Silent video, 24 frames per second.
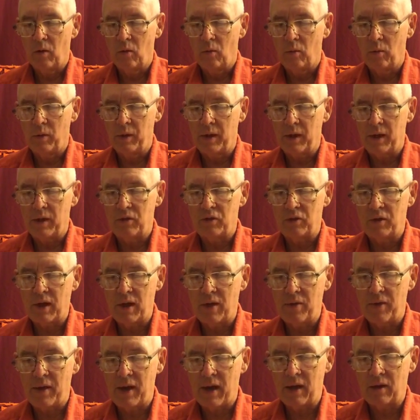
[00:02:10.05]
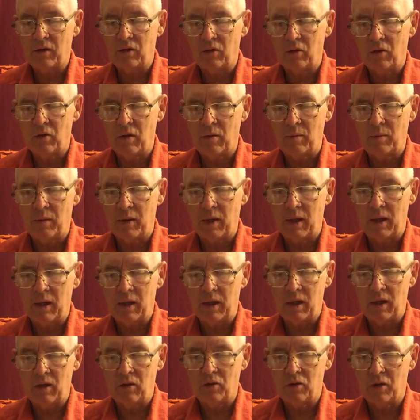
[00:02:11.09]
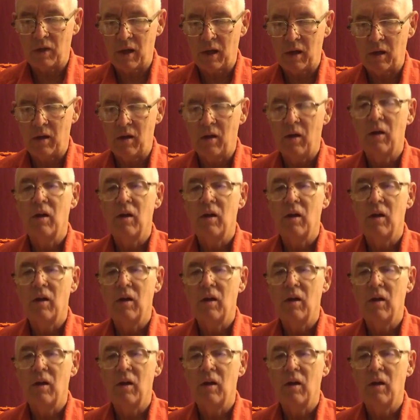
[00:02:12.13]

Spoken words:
When I said that to him, then he said,